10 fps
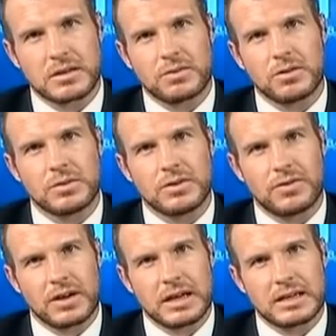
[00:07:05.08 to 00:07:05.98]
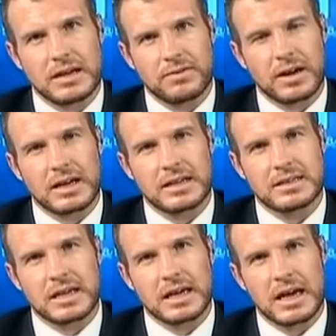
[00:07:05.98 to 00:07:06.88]
in the form of debt
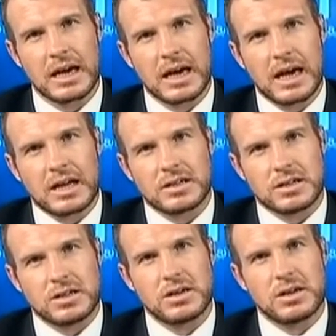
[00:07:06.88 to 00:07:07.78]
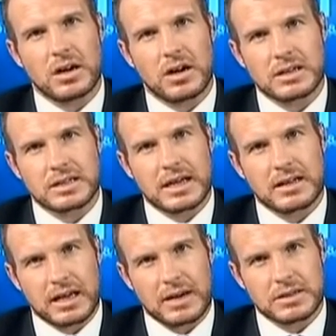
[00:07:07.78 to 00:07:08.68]
financing to do
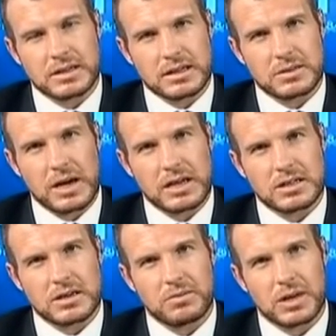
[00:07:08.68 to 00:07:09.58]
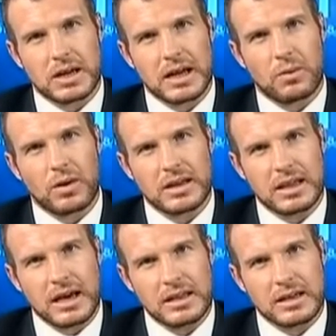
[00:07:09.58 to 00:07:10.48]
large-scale capital expansion. But one of
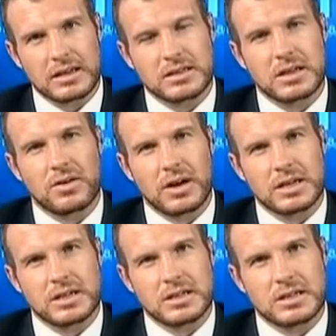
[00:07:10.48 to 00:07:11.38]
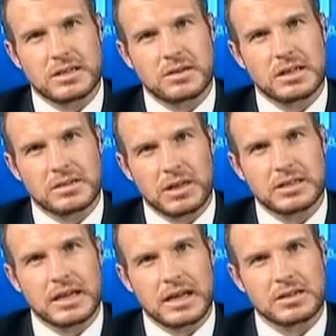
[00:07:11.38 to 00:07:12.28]
the other considerations is
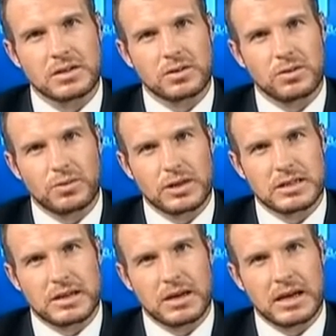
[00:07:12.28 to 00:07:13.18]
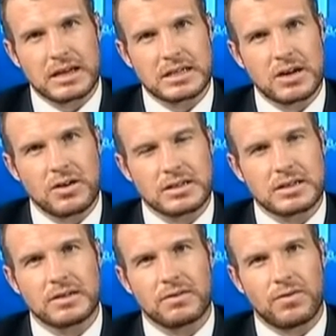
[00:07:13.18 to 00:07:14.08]
multinational corporates. I mean, Nigeria is
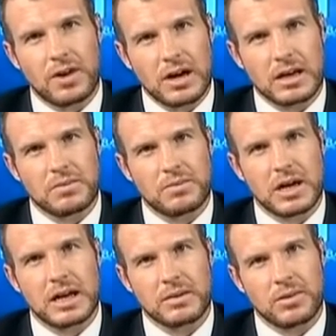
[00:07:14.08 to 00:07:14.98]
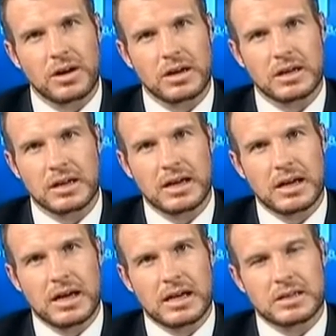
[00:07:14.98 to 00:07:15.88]
still a very compelling market.
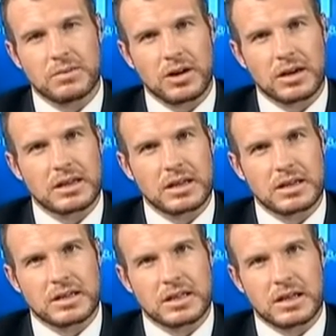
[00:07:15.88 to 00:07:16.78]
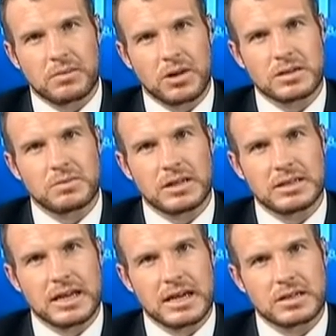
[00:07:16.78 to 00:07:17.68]
It's a market that most
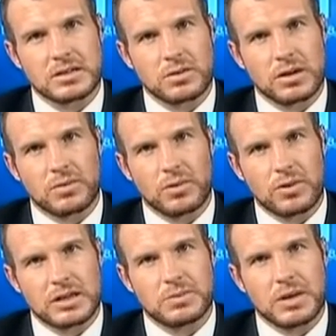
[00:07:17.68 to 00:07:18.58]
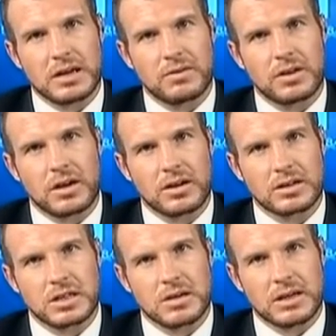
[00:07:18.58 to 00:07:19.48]
multinationals want to always be in for the
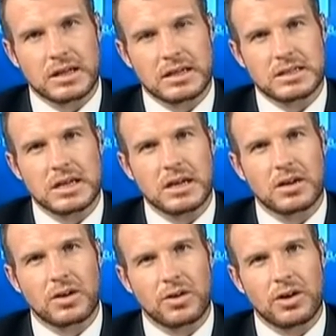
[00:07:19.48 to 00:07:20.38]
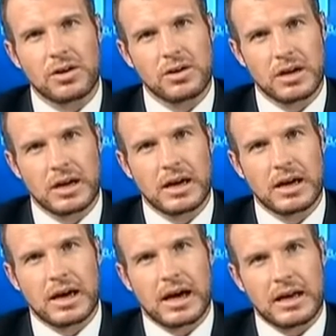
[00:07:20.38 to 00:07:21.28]
long term and continue to grow
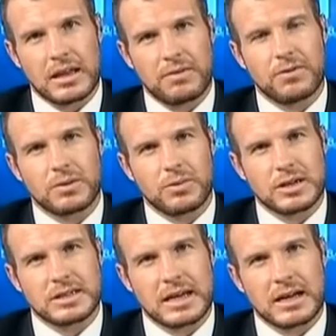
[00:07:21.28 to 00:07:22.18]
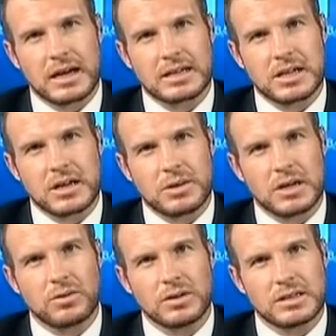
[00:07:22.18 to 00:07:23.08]
their footprint in Nigeria. But
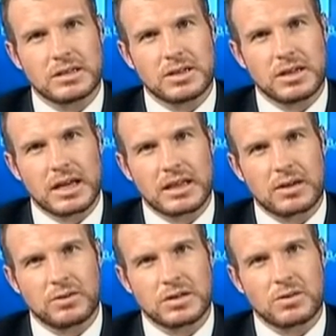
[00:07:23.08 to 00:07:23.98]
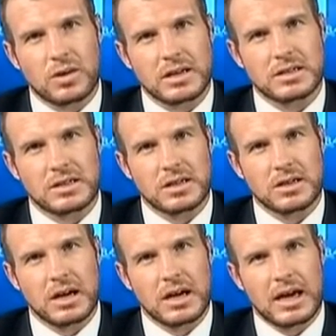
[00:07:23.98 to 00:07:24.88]
in order to do that, they also want
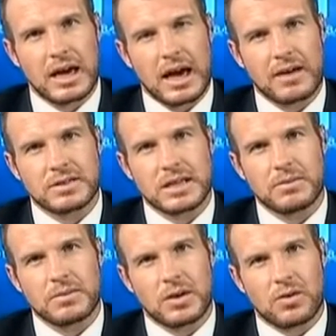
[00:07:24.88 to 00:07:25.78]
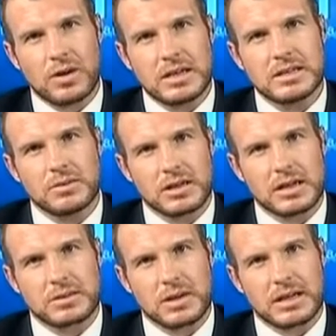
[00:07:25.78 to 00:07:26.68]
to have some reasonable
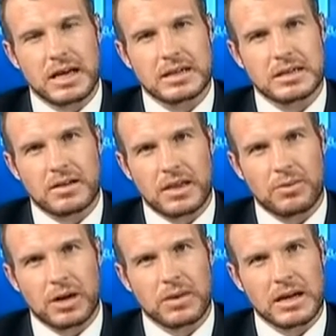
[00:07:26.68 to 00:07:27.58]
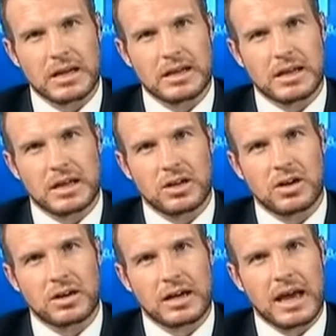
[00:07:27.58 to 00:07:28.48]
expectation that they bring money in. You're
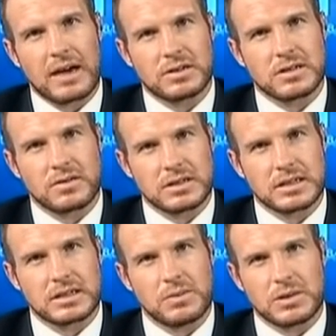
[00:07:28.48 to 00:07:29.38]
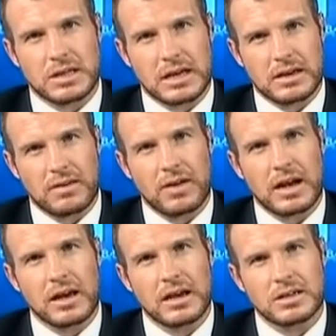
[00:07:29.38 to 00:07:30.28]
not going to have a sort of a 60%
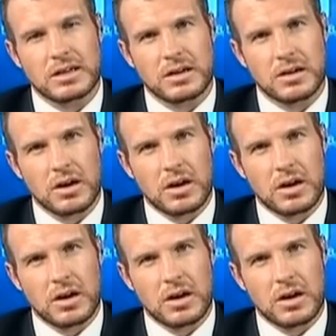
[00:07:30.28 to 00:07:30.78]
devaluation,